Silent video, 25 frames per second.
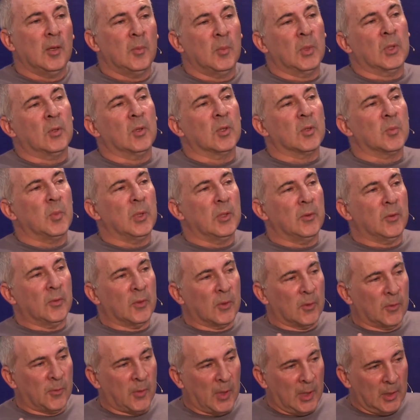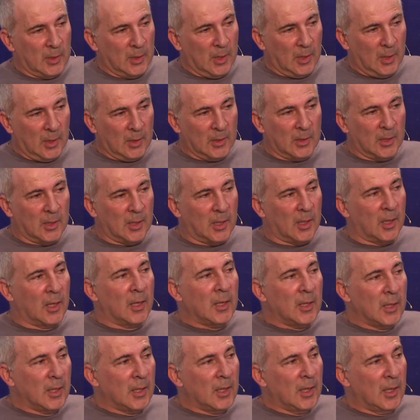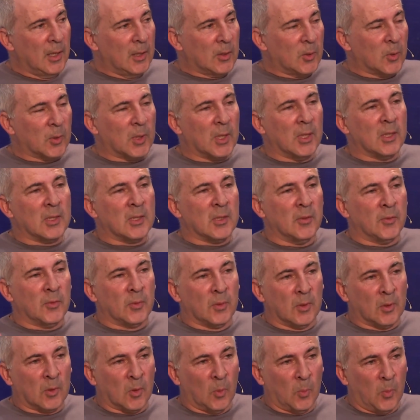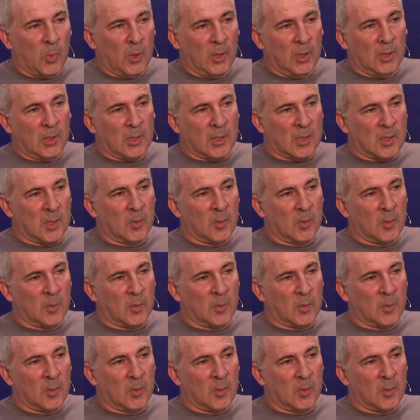because my final idea to get the complete,